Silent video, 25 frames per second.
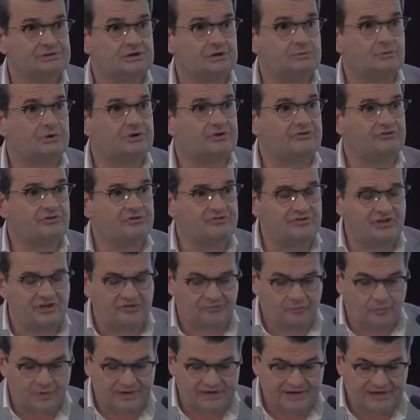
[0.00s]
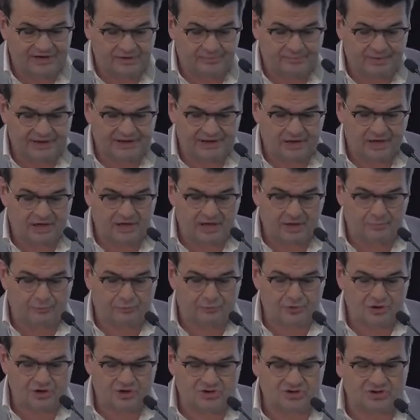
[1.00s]
I want to suggest we need a better
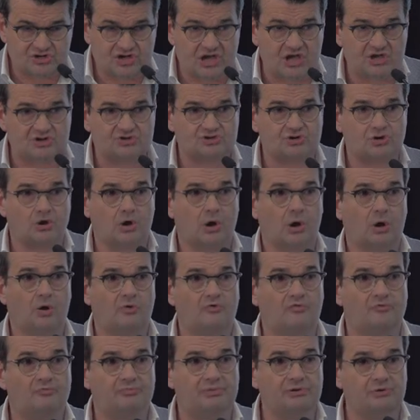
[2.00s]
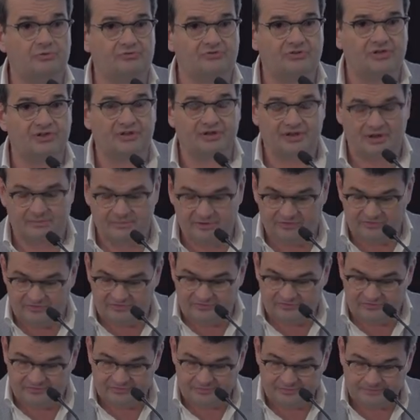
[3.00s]
appreciation of built-in
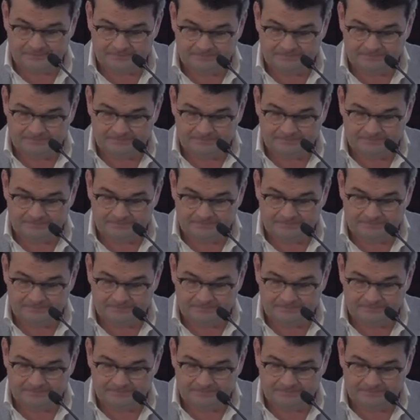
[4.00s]
limits,